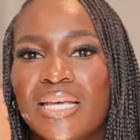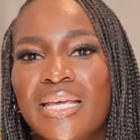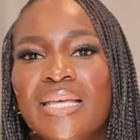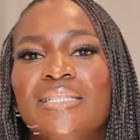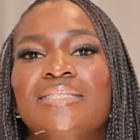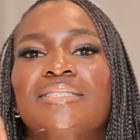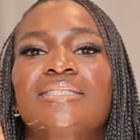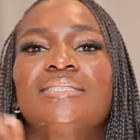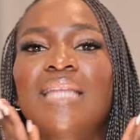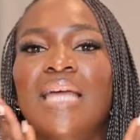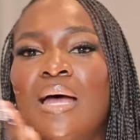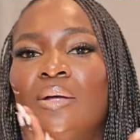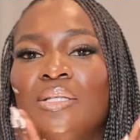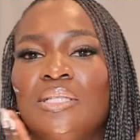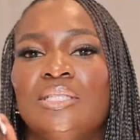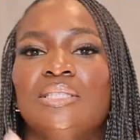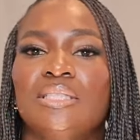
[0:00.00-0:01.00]
it
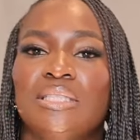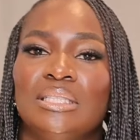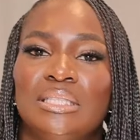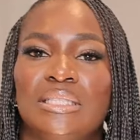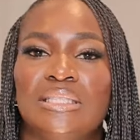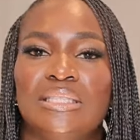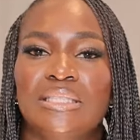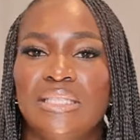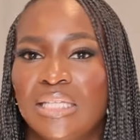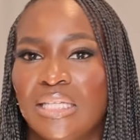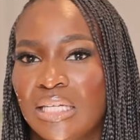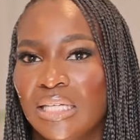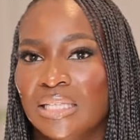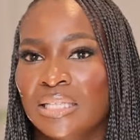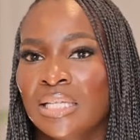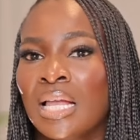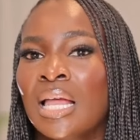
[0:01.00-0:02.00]
down into the
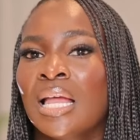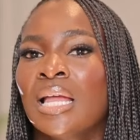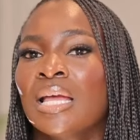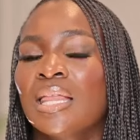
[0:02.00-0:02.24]
skin.